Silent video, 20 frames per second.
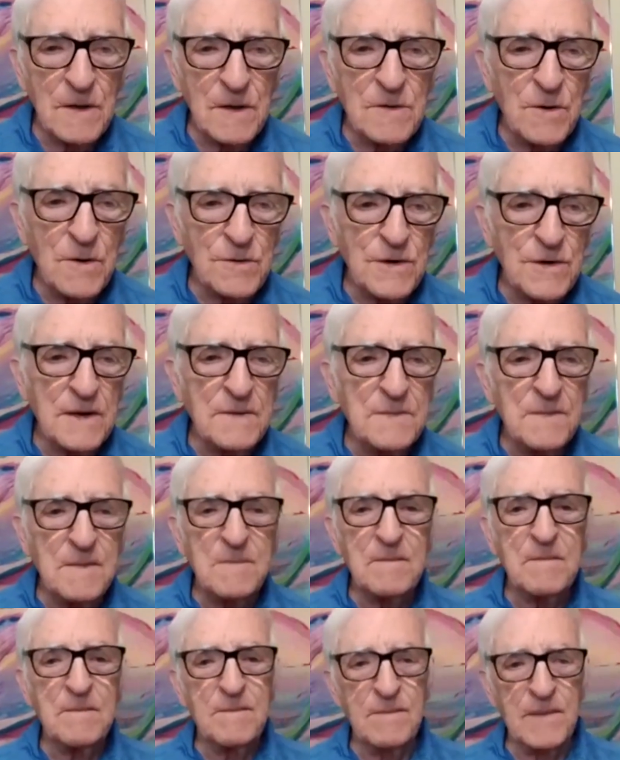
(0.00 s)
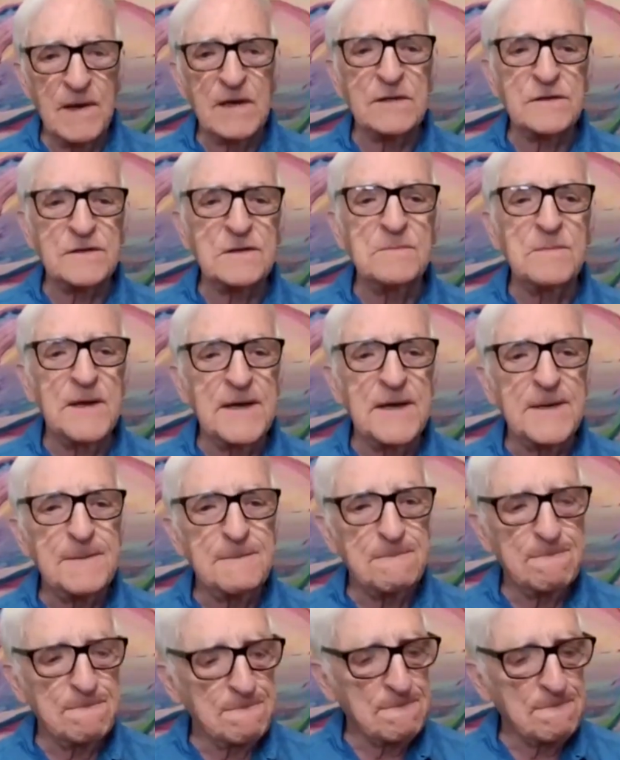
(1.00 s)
Lakota medicine man.